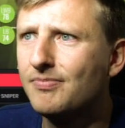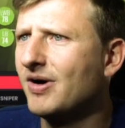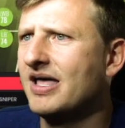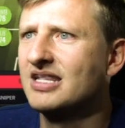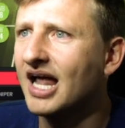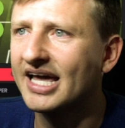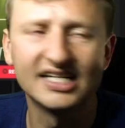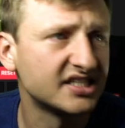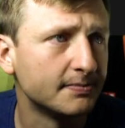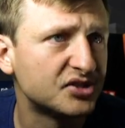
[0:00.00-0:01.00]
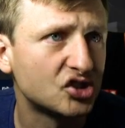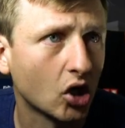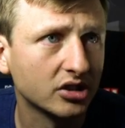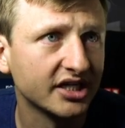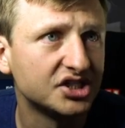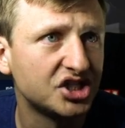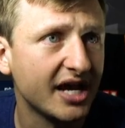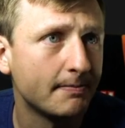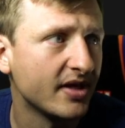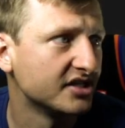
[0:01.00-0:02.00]
but like it's absurdly
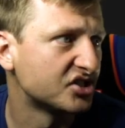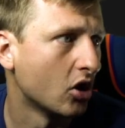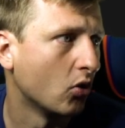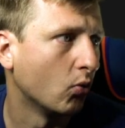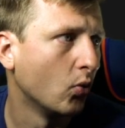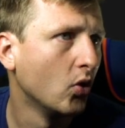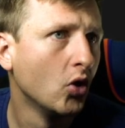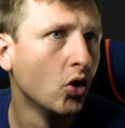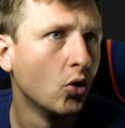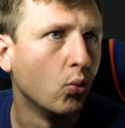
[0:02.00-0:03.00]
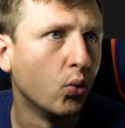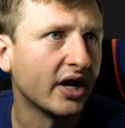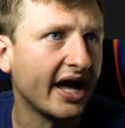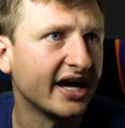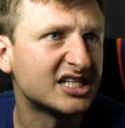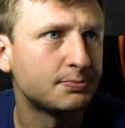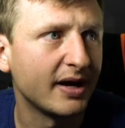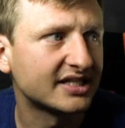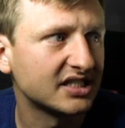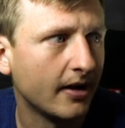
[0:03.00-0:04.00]
cheap. And so would I
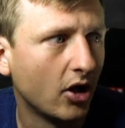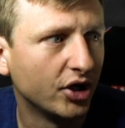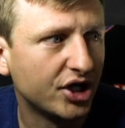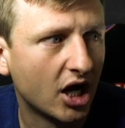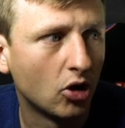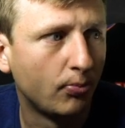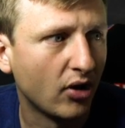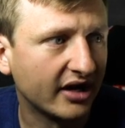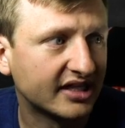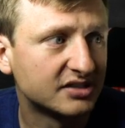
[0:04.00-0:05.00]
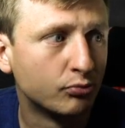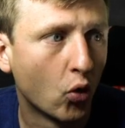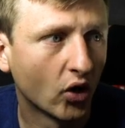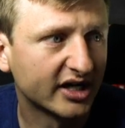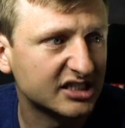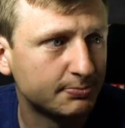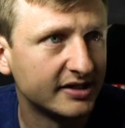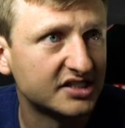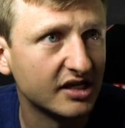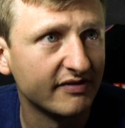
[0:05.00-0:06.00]
expect a Jan O'Block that's more
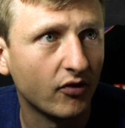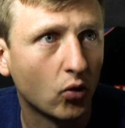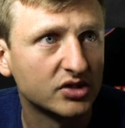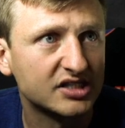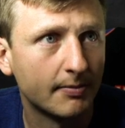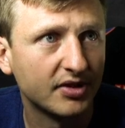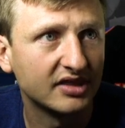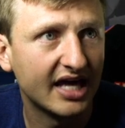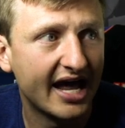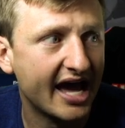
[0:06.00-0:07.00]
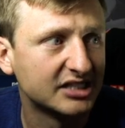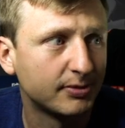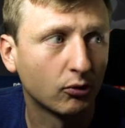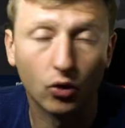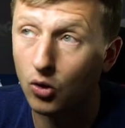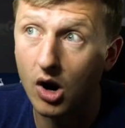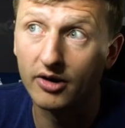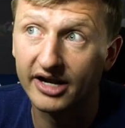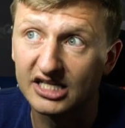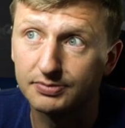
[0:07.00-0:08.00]
expensive or something that has been
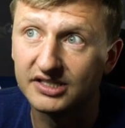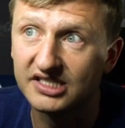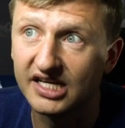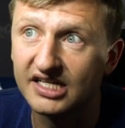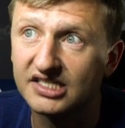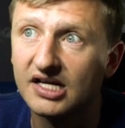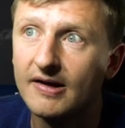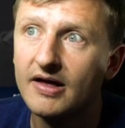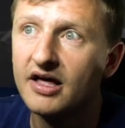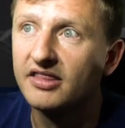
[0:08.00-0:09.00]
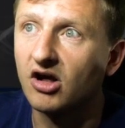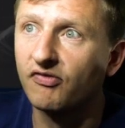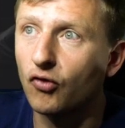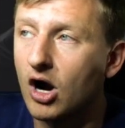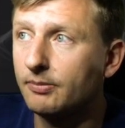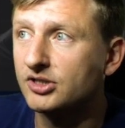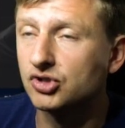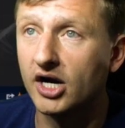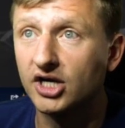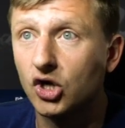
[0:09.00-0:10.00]
requiring S B Cs? Therefore, I'd be
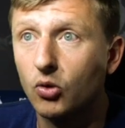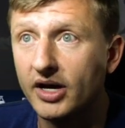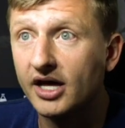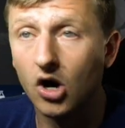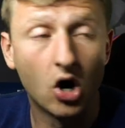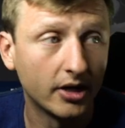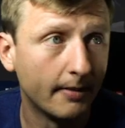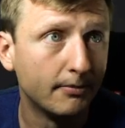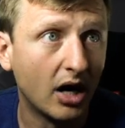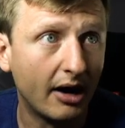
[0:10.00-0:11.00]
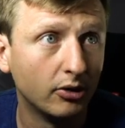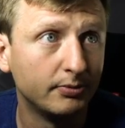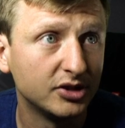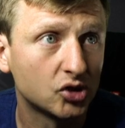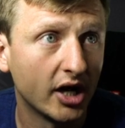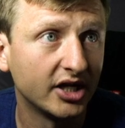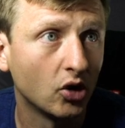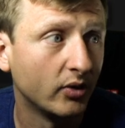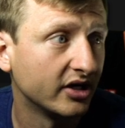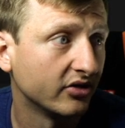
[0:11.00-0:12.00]
trying to go in on, um, I would be trying to
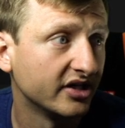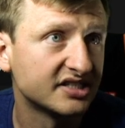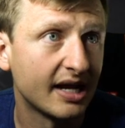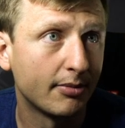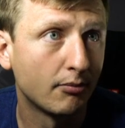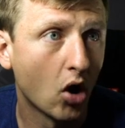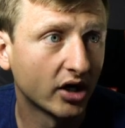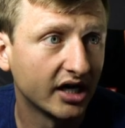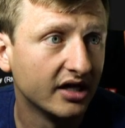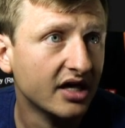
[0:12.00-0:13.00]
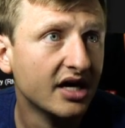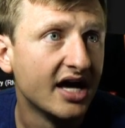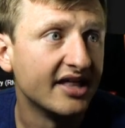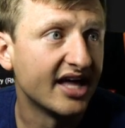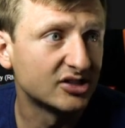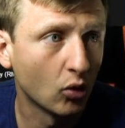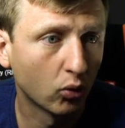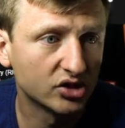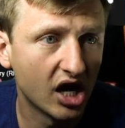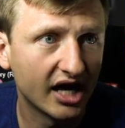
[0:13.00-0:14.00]
go in on this type of market. And that's what
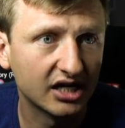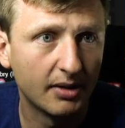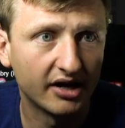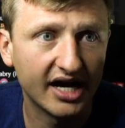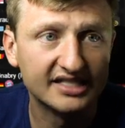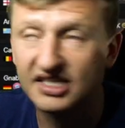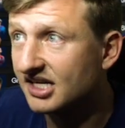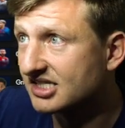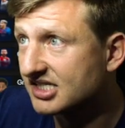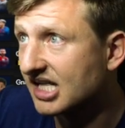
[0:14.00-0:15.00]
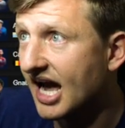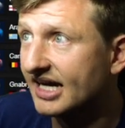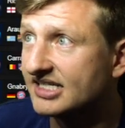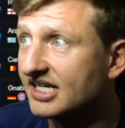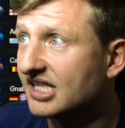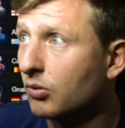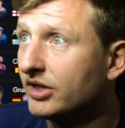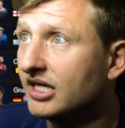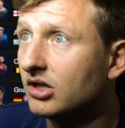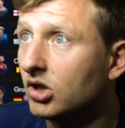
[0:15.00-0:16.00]
we're talking about, guys. This is the idea that
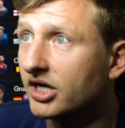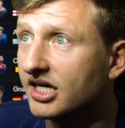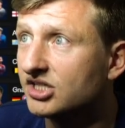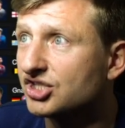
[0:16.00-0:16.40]
we need to look